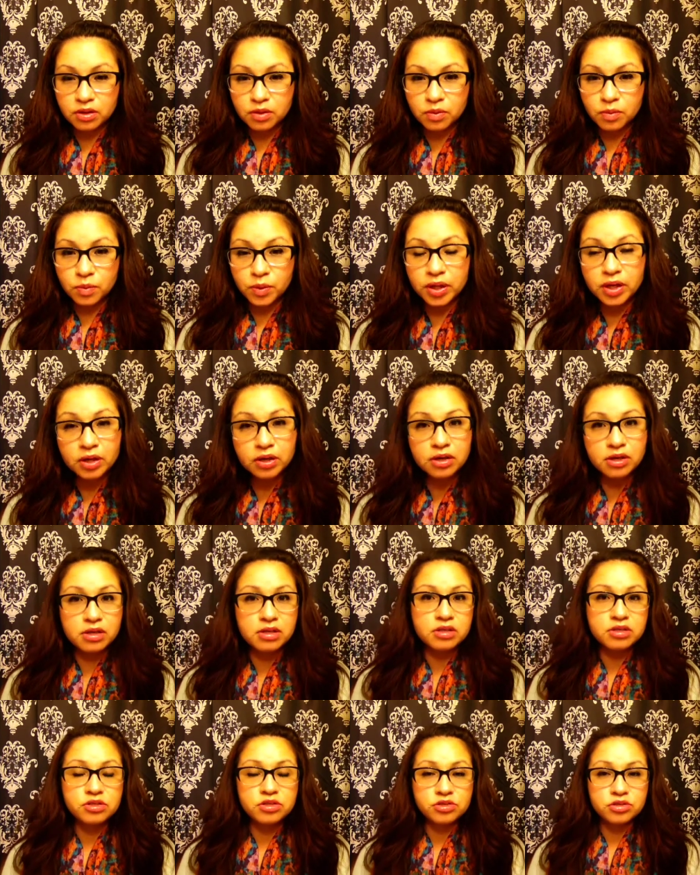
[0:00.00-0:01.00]
we are going
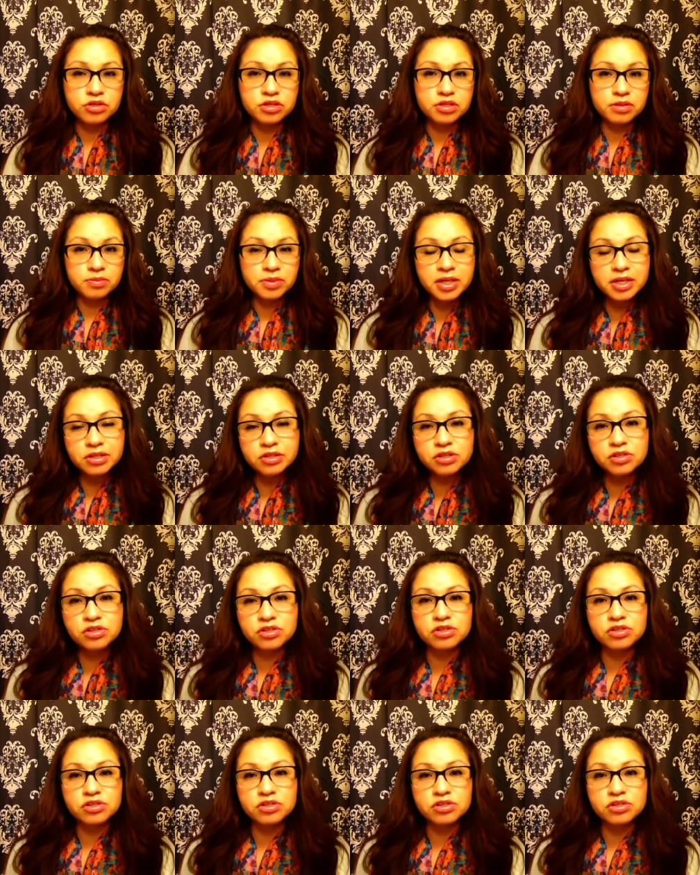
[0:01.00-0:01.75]
to endure temptations,